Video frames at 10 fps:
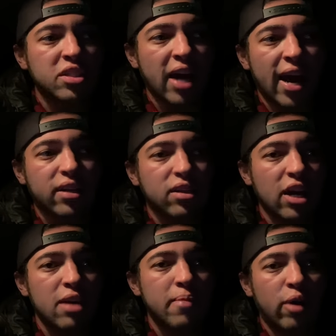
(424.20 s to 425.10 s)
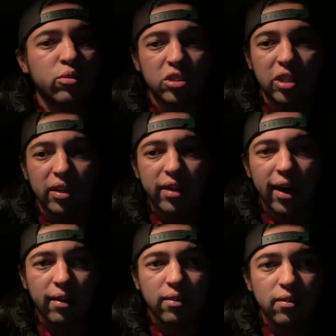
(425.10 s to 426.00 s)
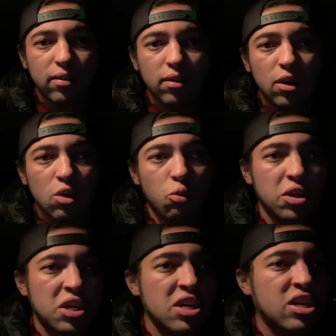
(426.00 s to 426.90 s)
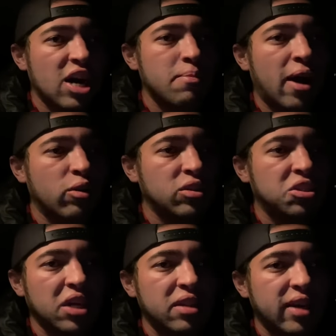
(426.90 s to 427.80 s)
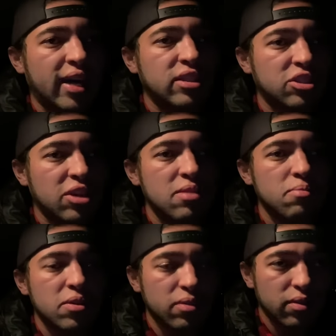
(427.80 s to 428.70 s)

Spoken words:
Dak came out and said that, when he came out and said that statement,